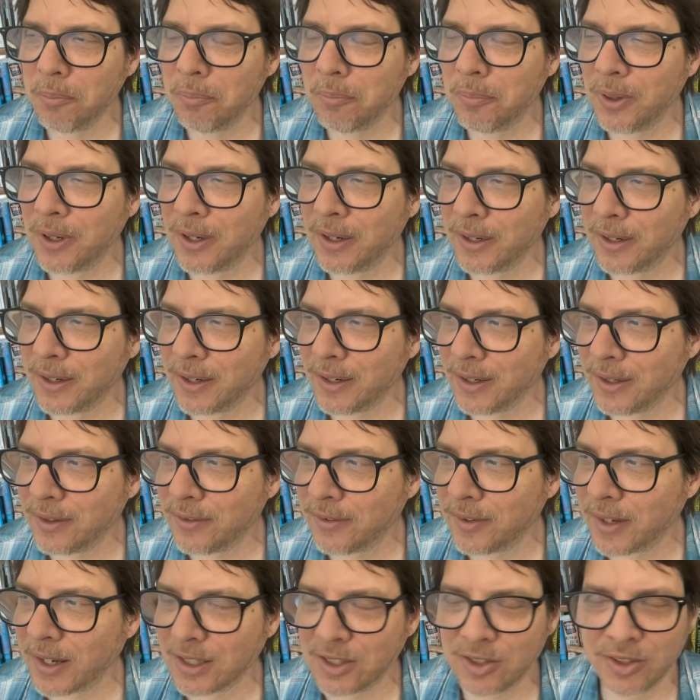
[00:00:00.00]
but
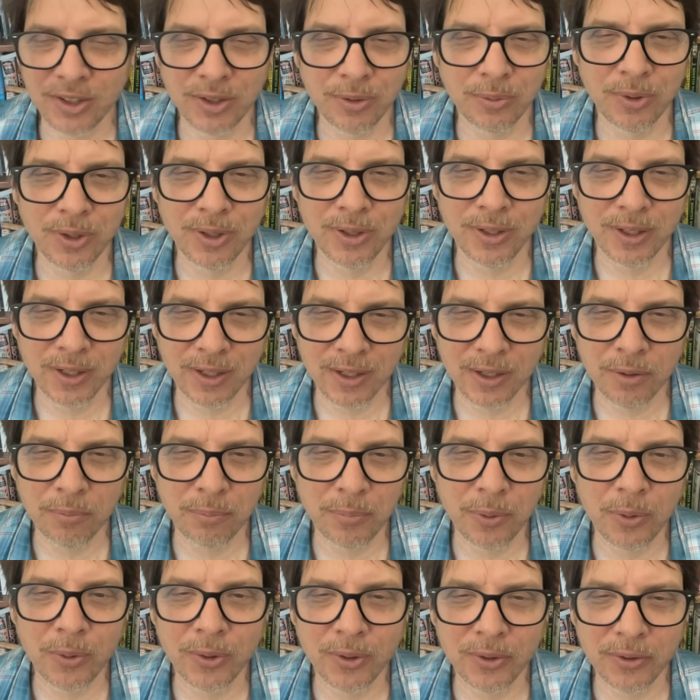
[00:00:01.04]
it's actually really
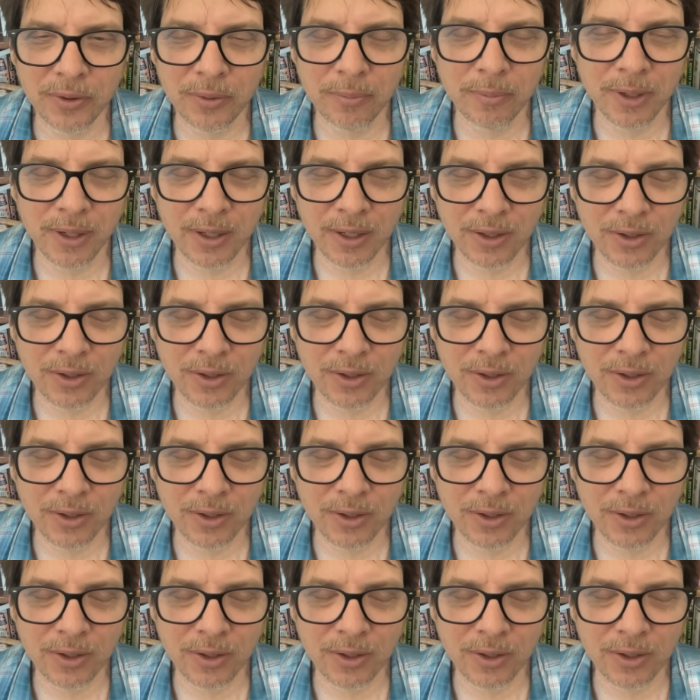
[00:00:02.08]
important to me,